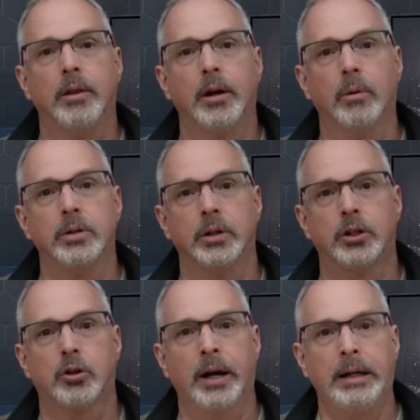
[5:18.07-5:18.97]
there was a
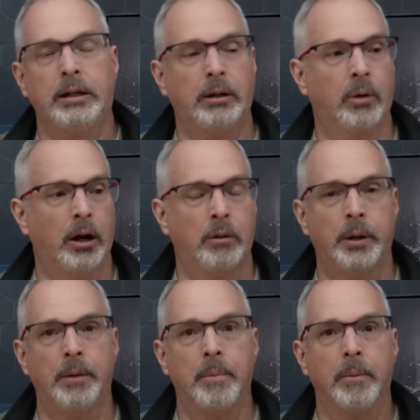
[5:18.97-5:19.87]
train
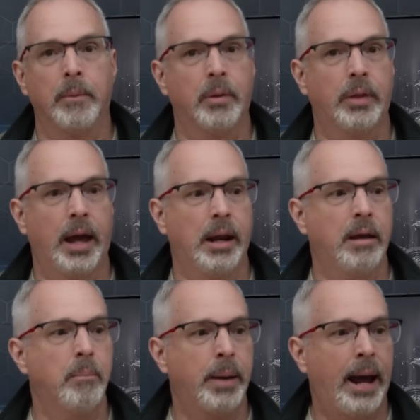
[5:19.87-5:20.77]
derailment that
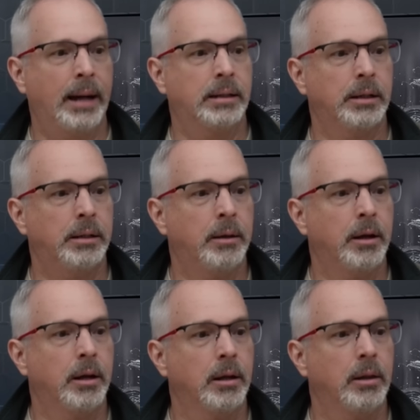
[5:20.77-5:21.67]
impacted
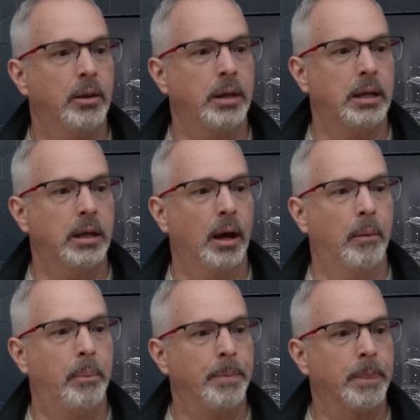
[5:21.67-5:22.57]

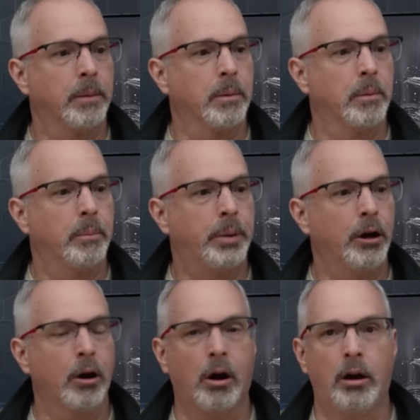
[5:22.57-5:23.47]
the
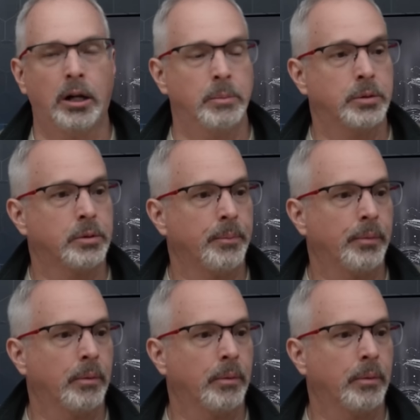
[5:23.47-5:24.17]
pier columns